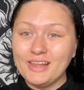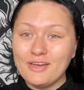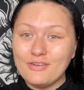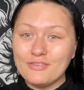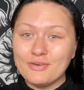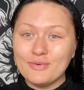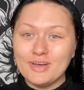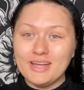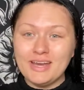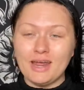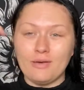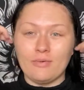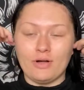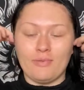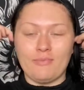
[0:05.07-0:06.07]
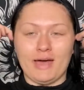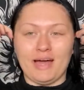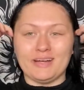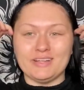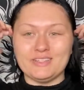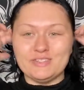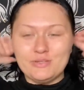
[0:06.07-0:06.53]
everyone and welcome
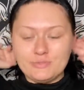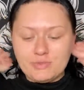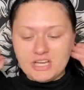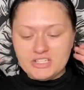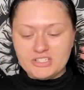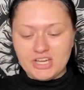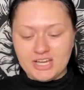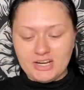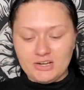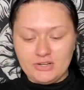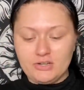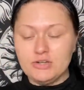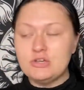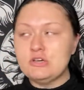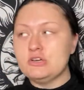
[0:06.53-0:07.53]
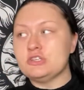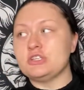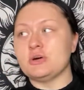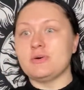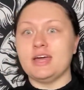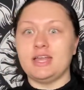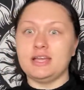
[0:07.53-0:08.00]
back to my channel.
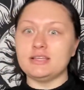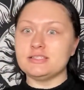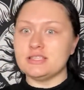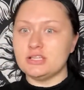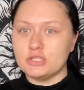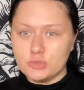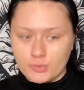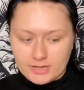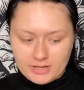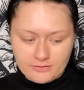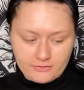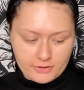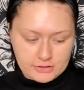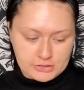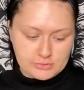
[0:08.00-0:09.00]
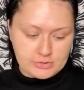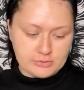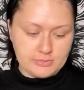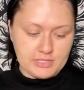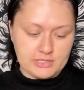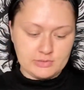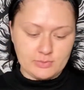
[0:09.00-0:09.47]
So it is the twenty-first, which
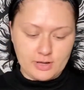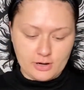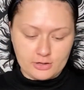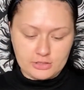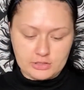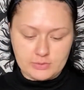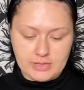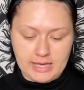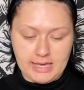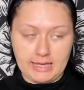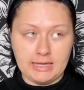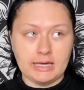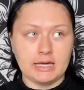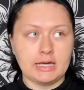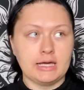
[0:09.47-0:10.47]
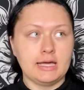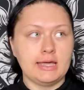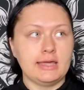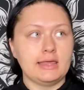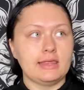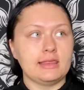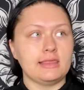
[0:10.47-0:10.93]
means we are doing
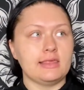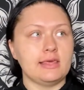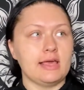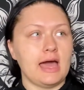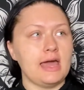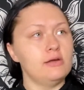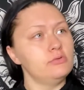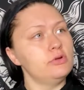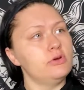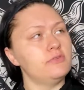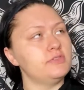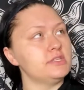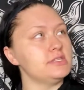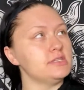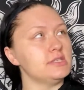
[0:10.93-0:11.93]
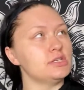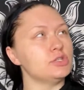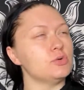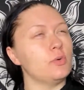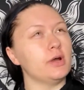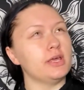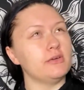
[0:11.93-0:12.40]
the, I don't know if this is the
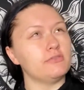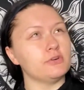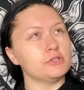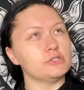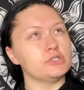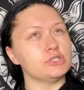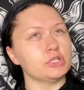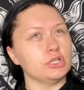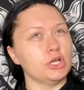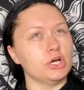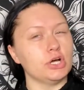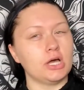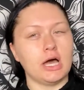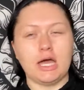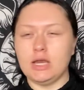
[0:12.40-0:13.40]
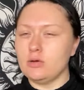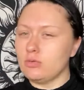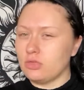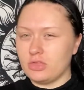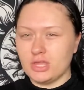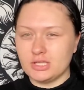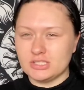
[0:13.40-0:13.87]
twenty-first look. I
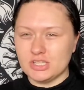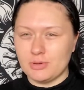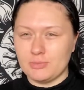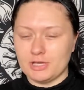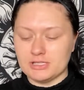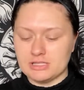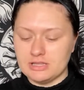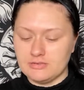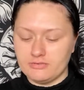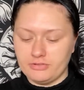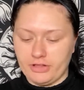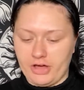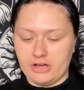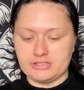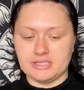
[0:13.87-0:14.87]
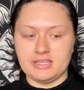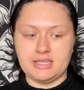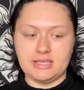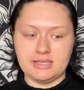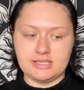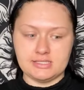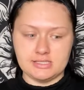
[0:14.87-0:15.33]
don't think so because of the vlogs. I
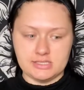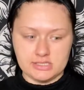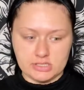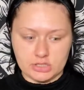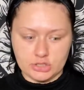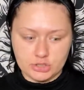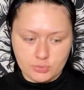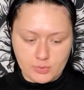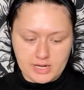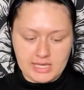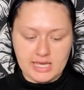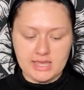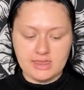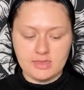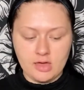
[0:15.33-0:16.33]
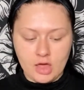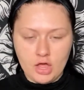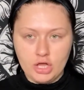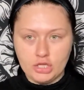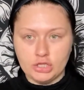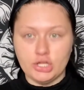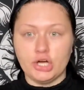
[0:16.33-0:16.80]
think this is the twentieth
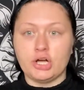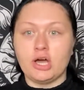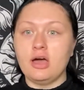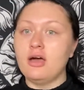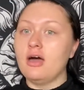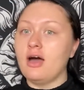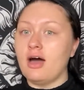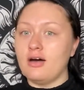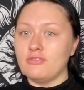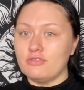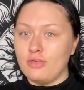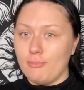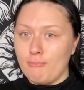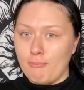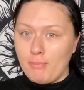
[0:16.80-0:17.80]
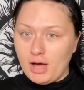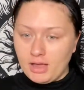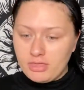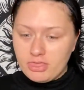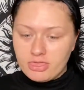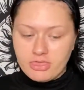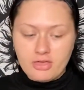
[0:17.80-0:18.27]
look of the
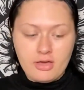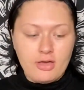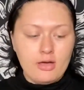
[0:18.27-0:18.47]
month,